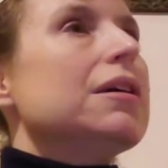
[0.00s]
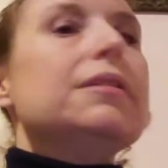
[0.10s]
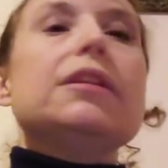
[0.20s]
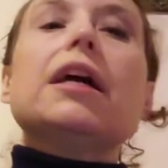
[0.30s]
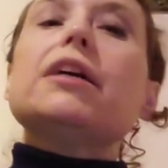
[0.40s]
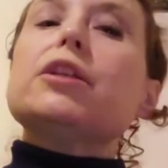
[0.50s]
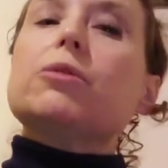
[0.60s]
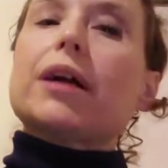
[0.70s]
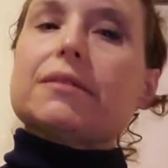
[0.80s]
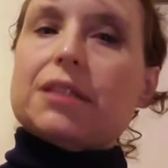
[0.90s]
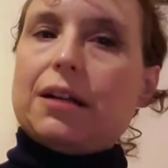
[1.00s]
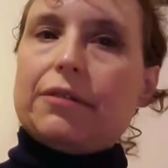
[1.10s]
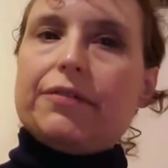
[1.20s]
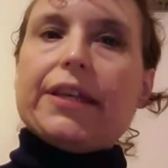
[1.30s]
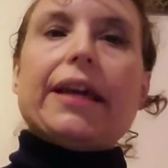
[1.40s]
And that you don't have to
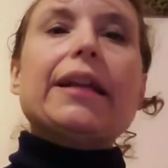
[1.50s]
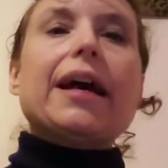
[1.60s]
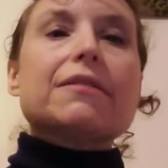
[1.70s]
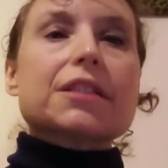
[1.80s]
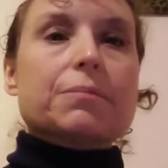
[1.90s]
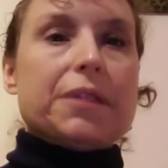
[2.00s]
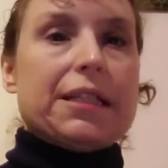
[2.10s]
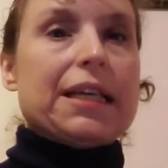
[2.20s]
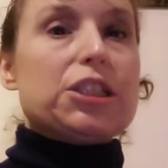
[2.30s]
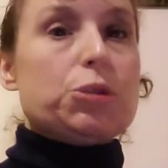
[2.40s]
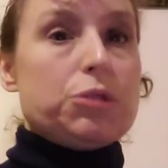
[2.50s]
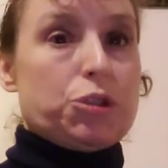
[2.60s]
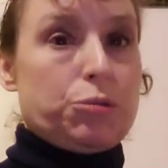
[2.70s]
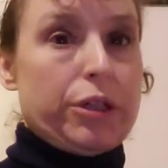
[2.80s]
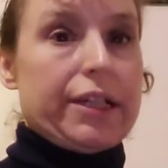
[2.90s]
have a V8, have something that you
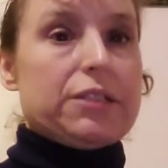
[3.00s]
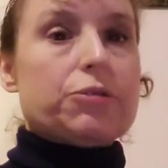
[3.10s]
enjoy